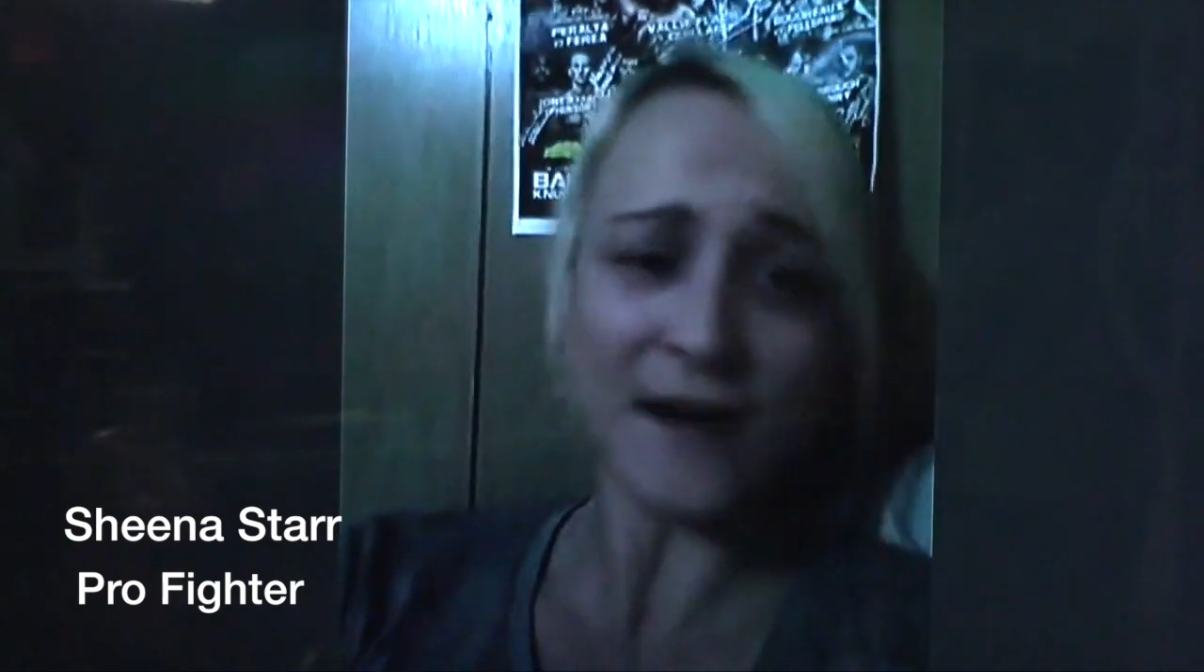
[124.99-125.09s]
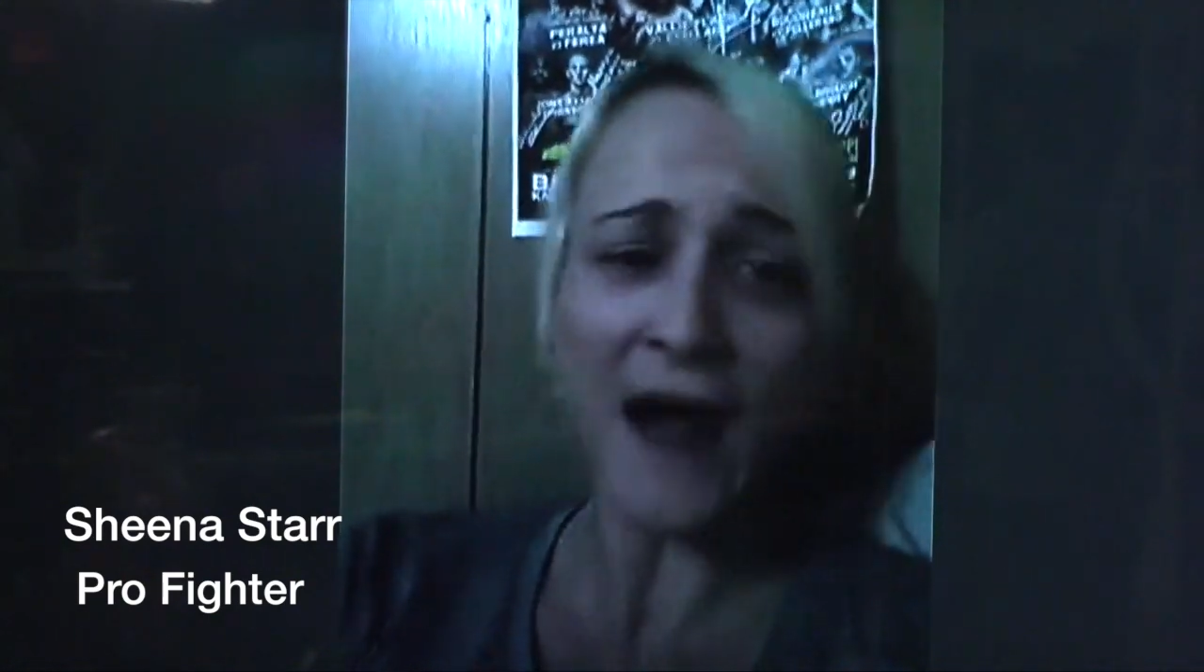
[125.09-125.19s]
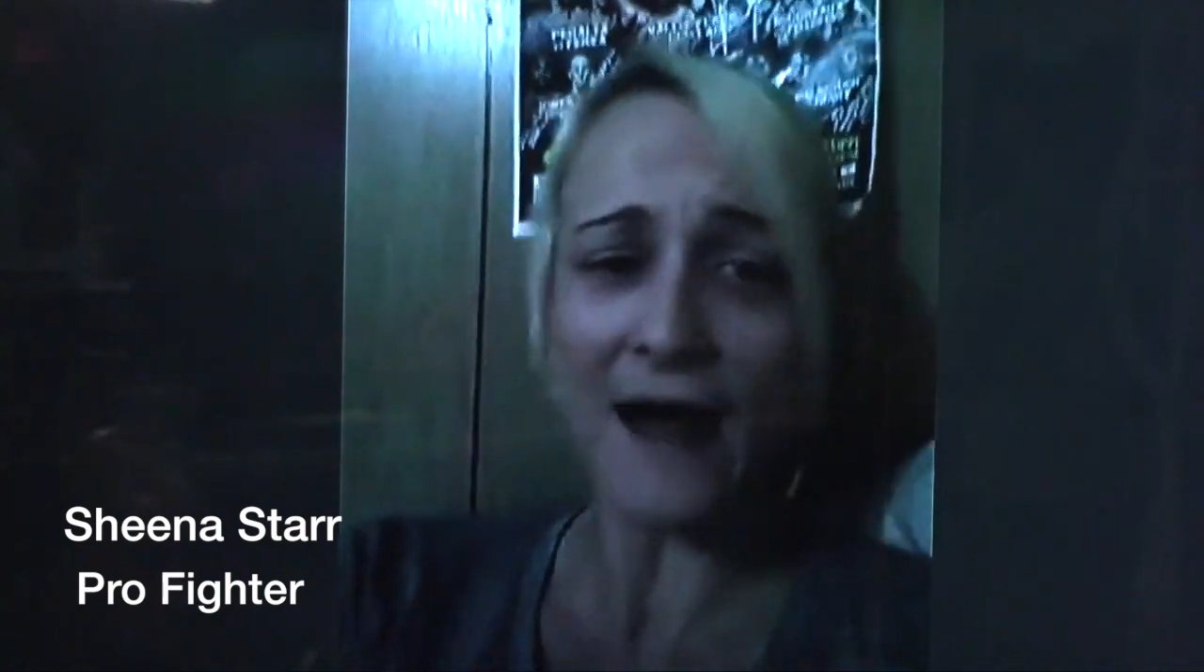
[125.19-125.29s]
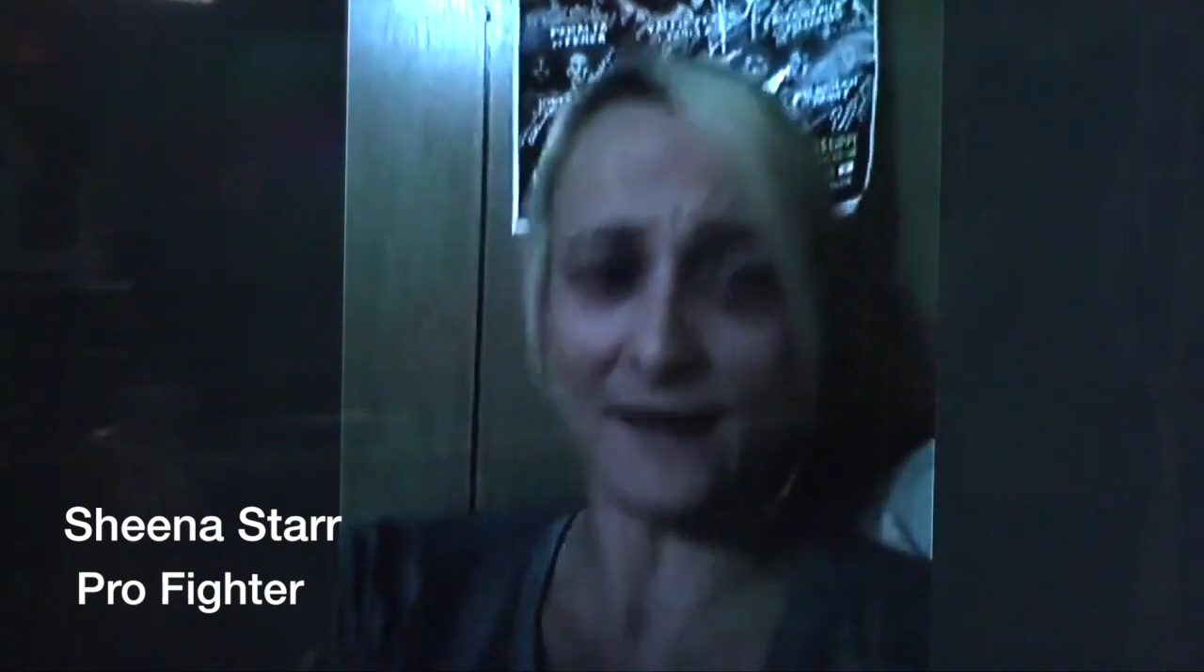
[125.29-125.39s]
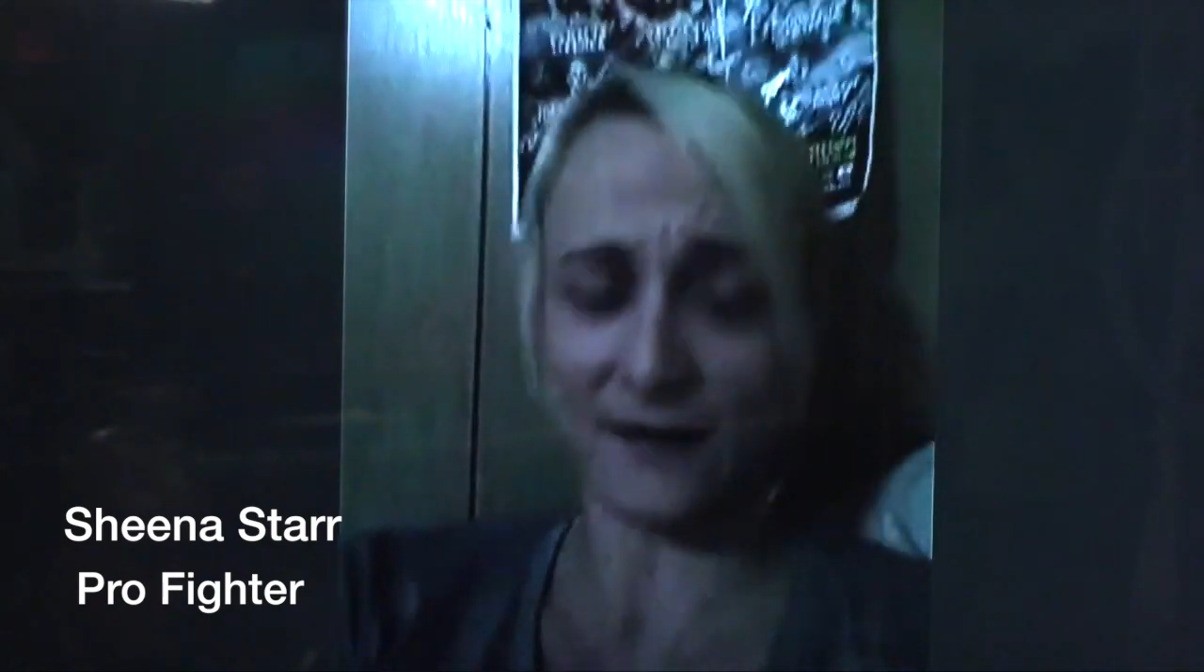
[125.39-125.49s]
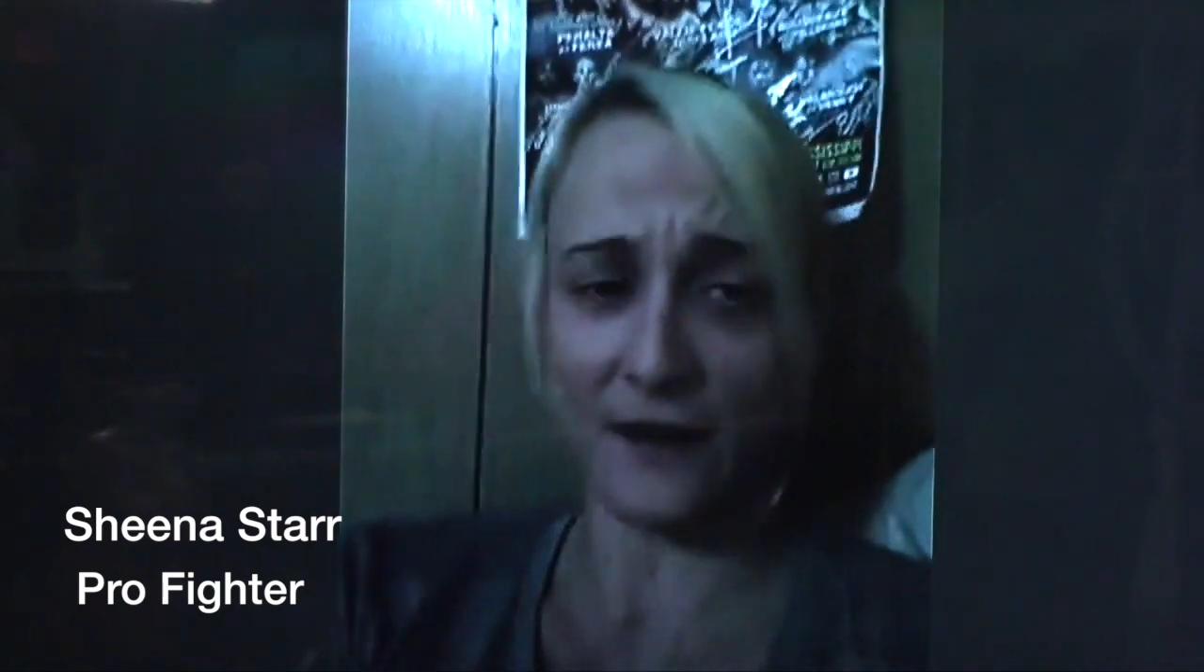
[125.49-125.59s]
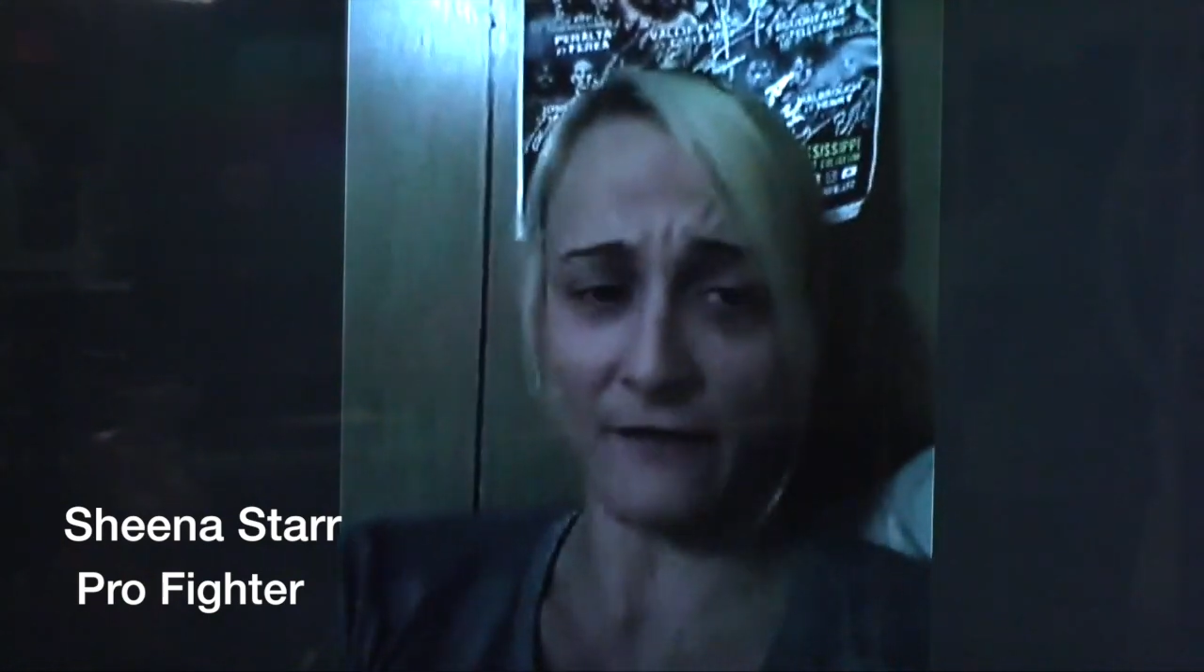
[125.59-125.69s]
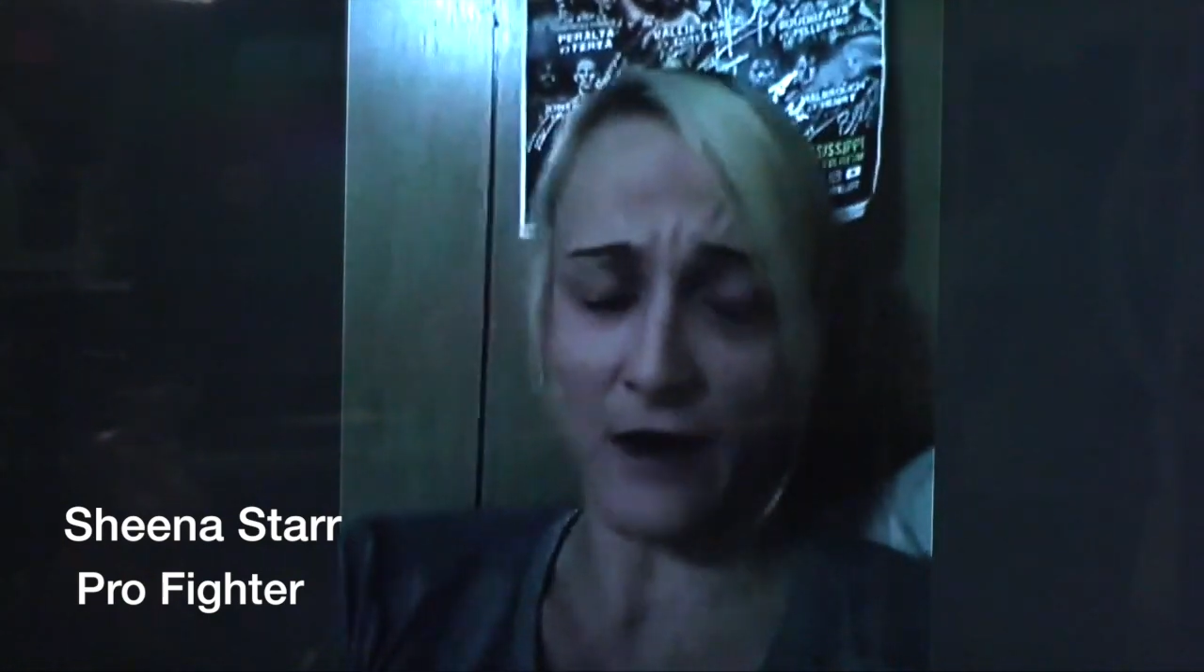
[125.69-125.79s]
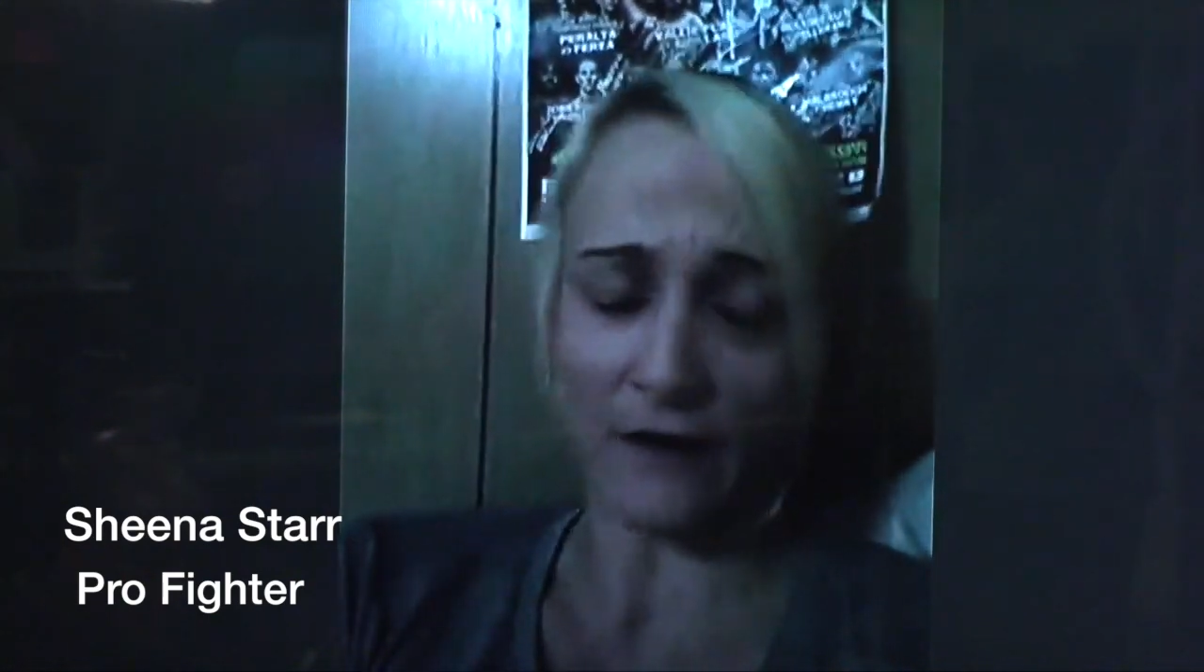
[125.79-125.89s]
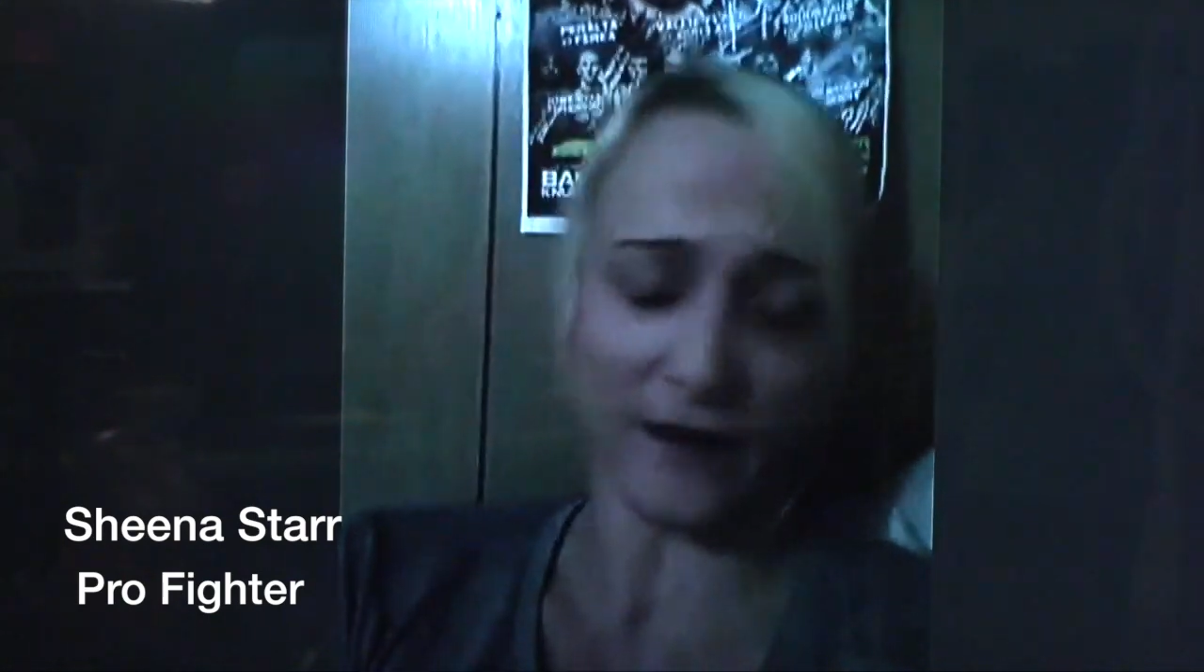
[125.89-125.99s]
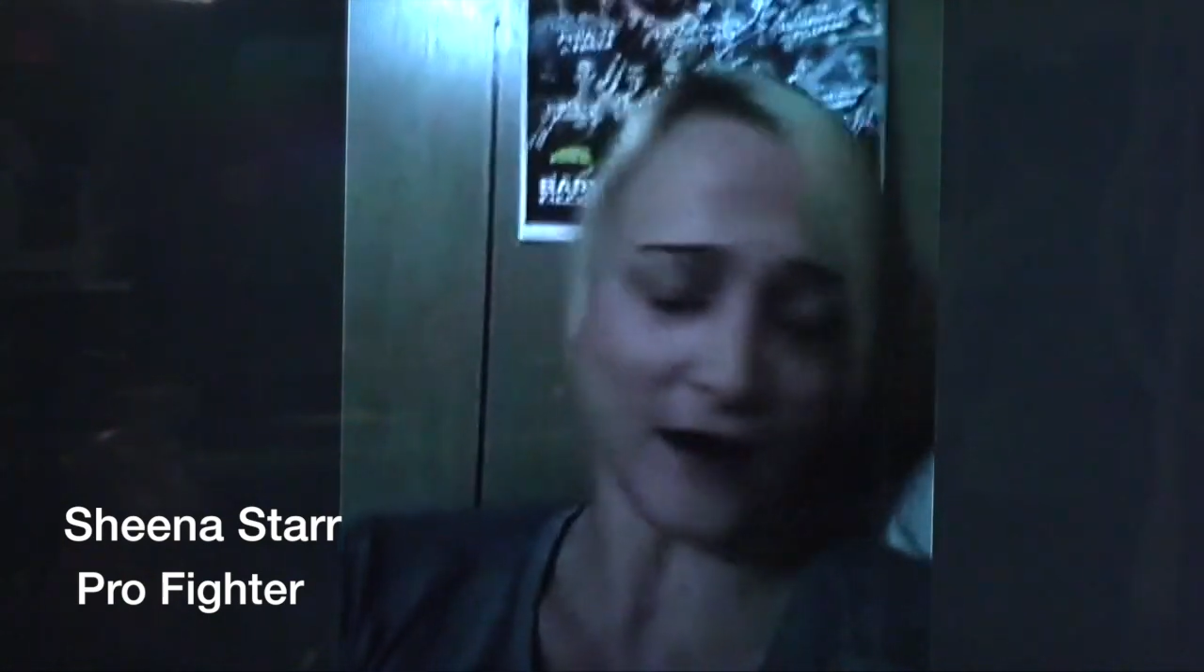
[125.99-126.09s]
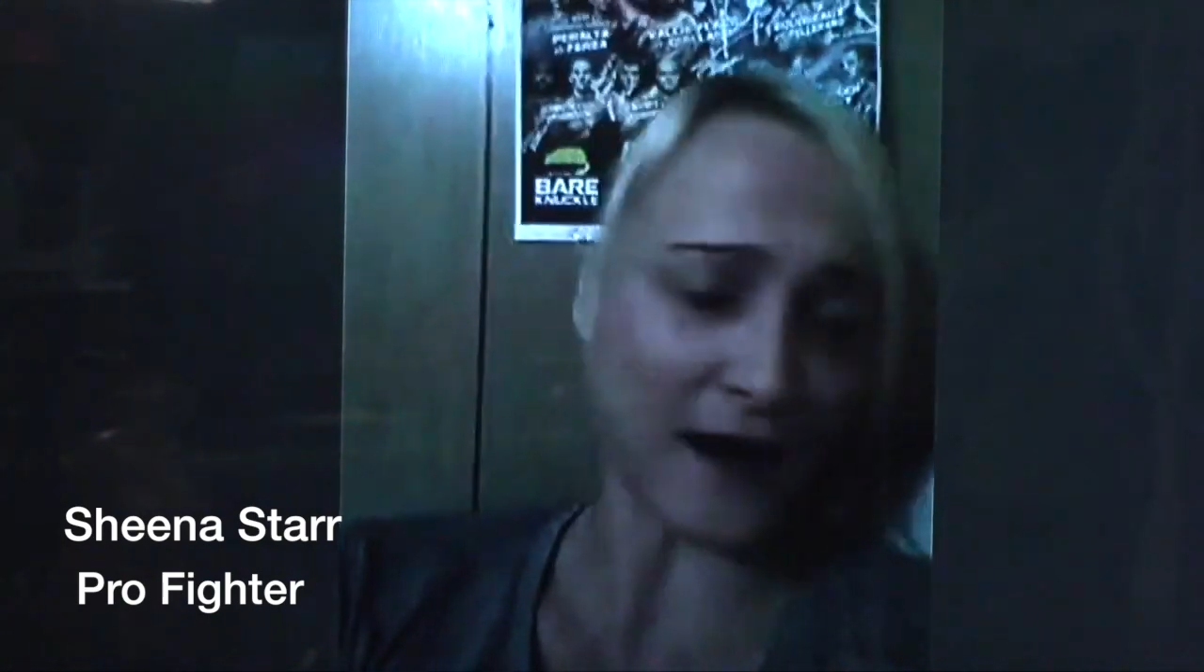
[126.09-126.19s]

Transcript: constantly evolve it,